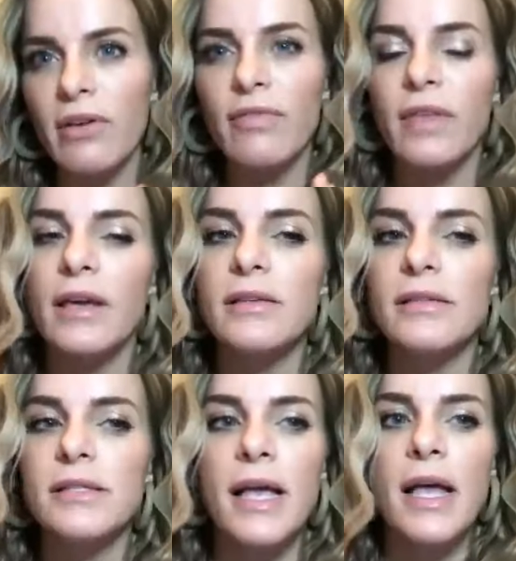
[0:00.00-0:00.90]
of things.
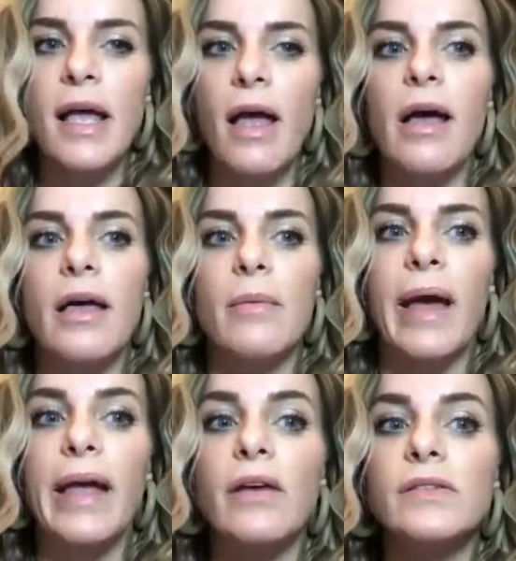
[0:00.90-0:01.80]

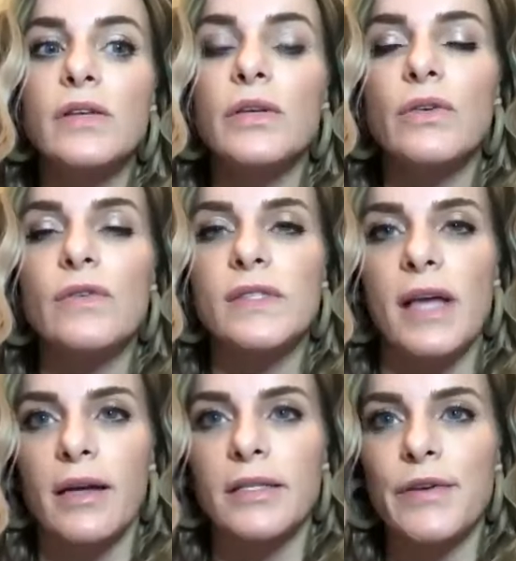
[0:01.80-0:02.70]
I also use
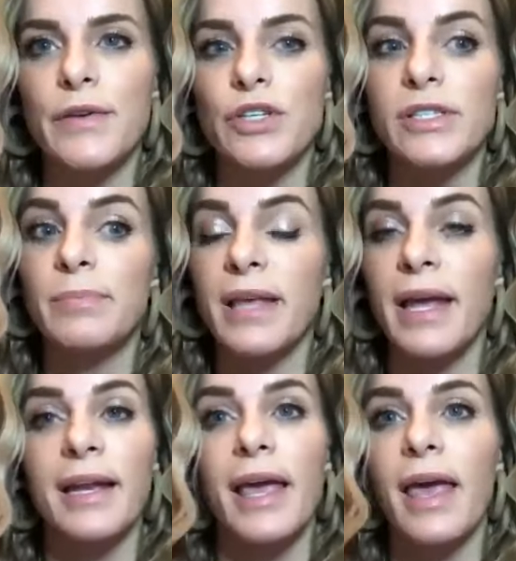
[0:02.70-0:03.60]
that to just
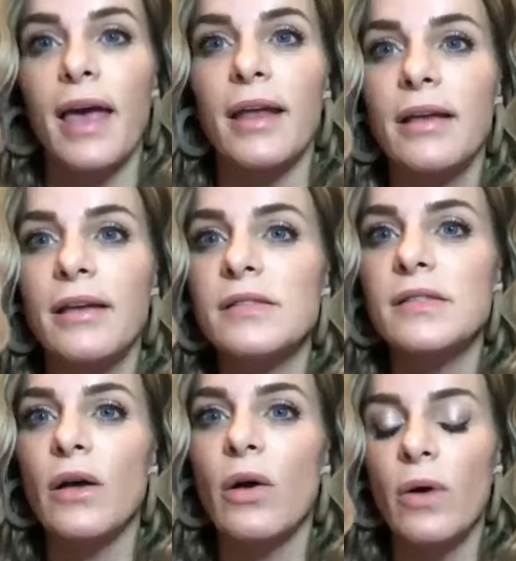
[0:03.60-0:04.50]
plan ahead.
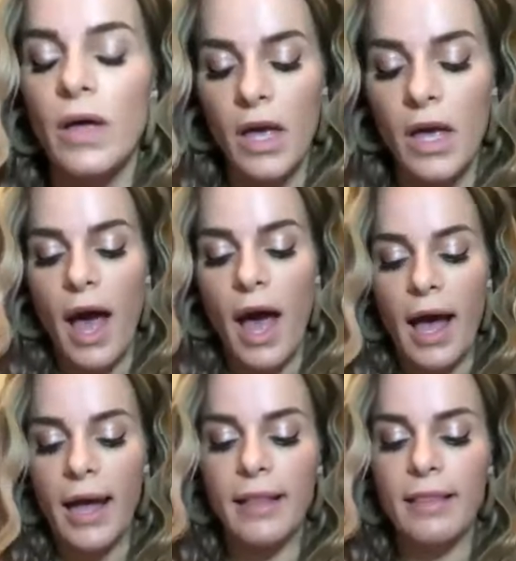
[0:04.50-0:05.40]
So
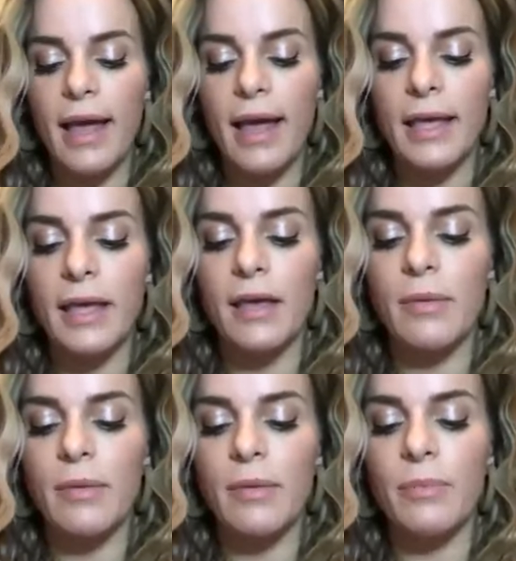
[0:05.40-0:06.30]
I like it
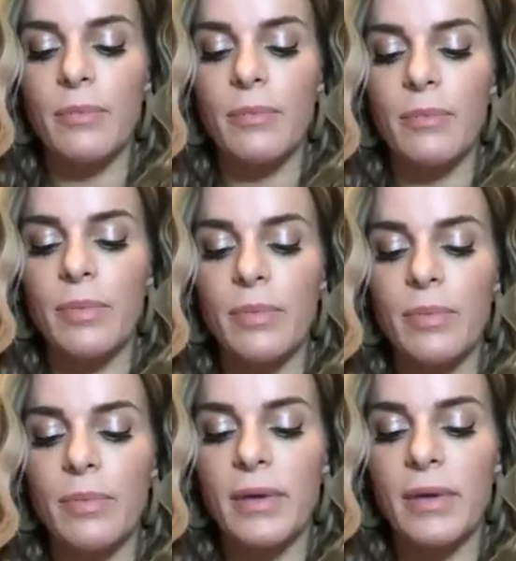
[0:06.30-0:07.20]
because I
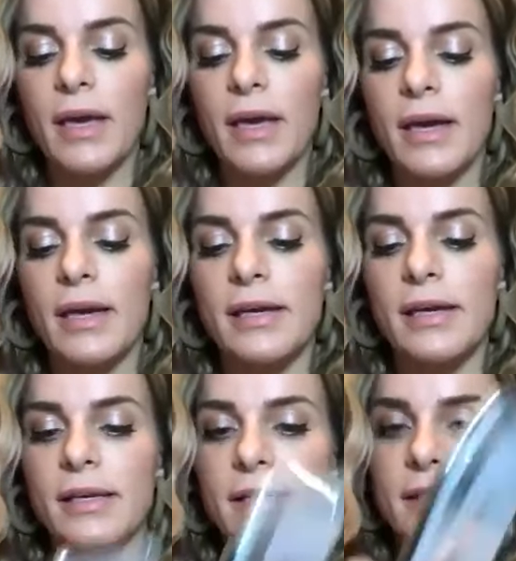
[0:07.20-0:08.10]
can,
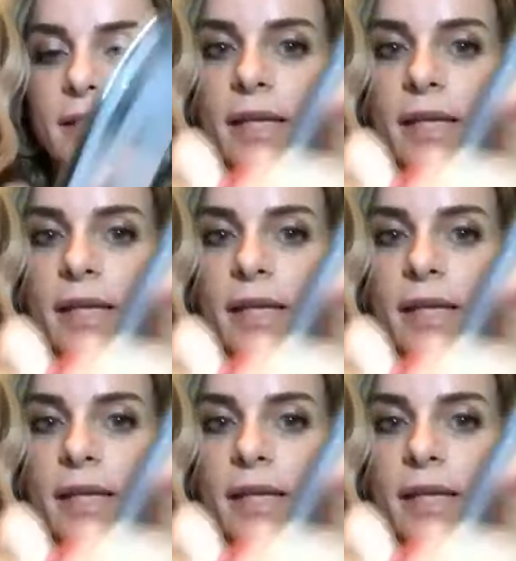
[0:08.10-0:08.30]
like, this